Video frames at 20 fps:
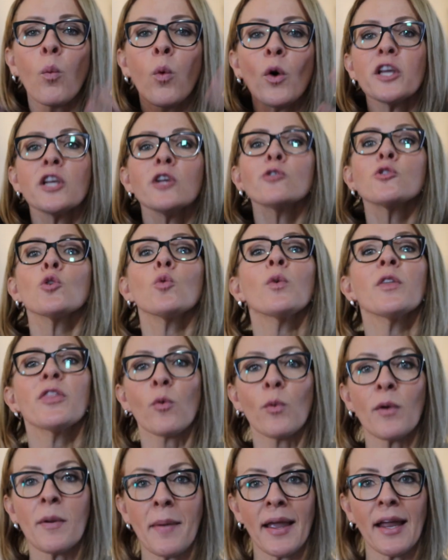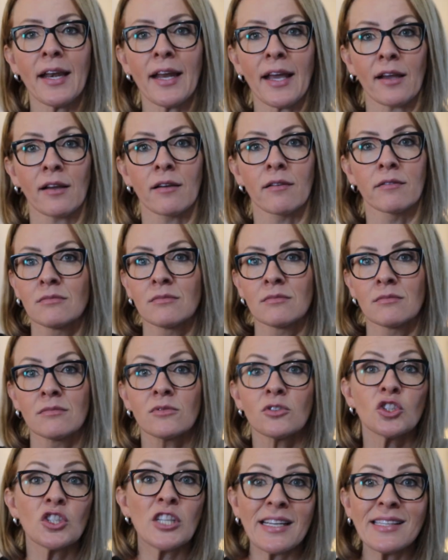What do you do with the remaining?
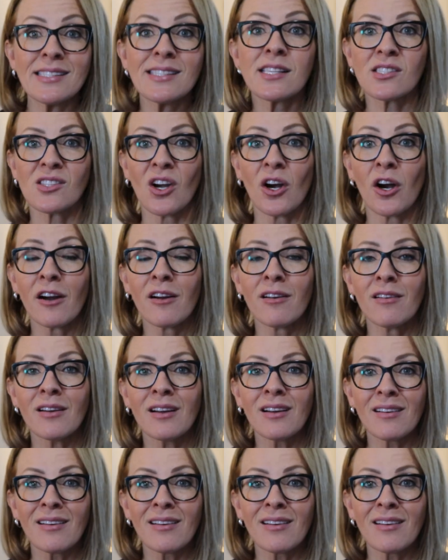Chances are,